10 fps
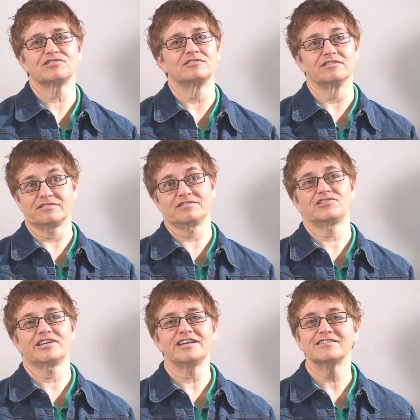just
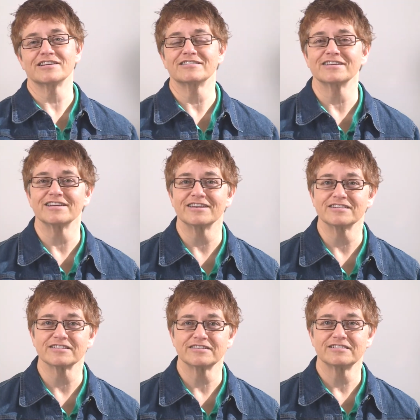doesn't change at the
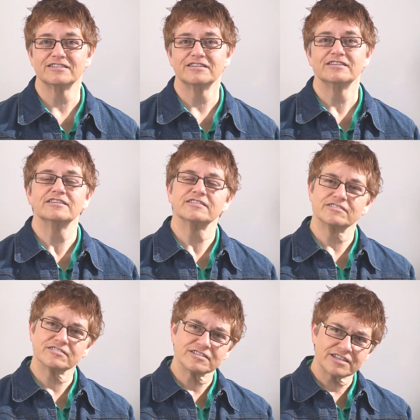end.
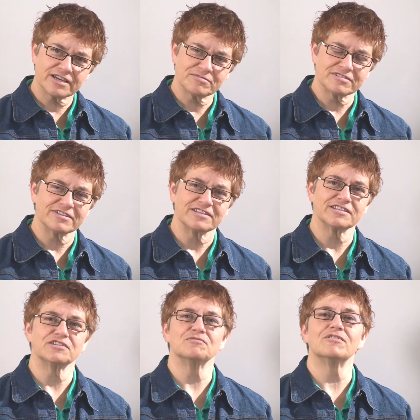These are the types of
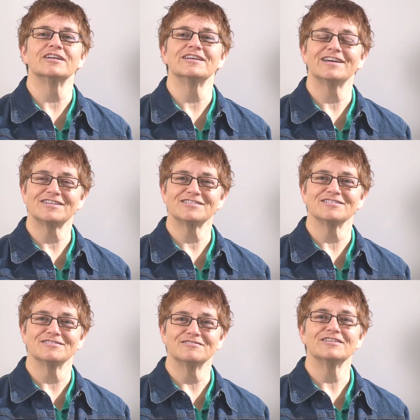things that you want to get
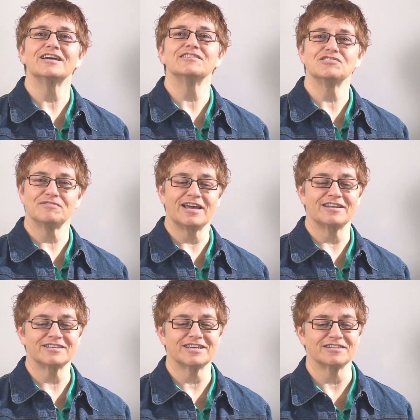to as you
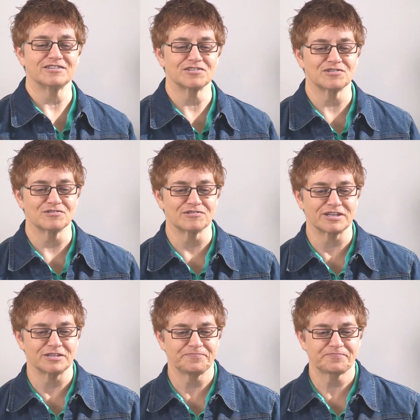annotate the
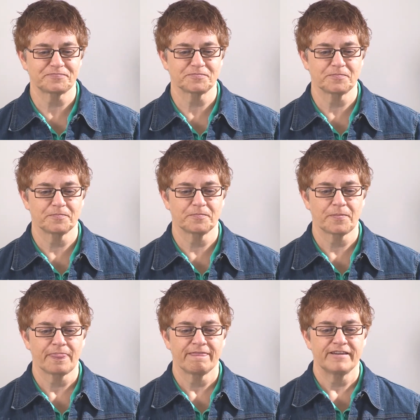story.
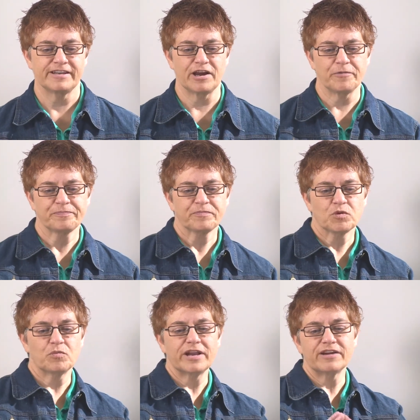Now,
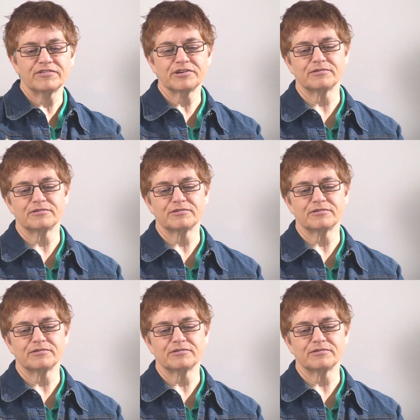whenever